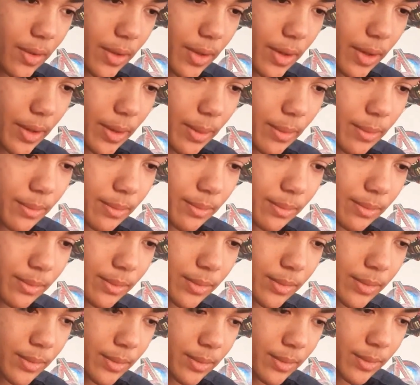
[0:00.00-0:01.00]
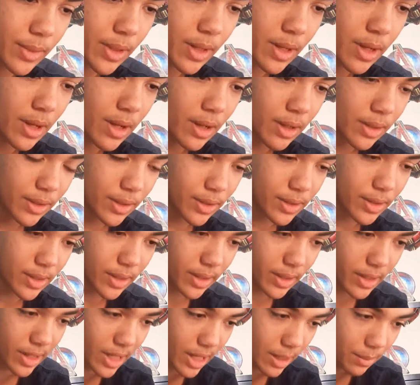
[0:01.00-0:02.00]
there just to
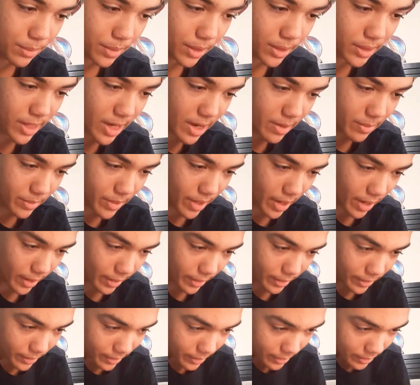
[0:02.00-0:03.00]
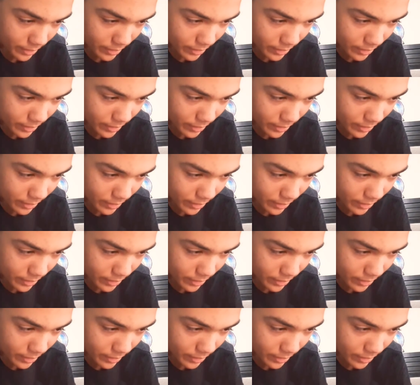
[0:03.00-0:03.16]
keep the tape down.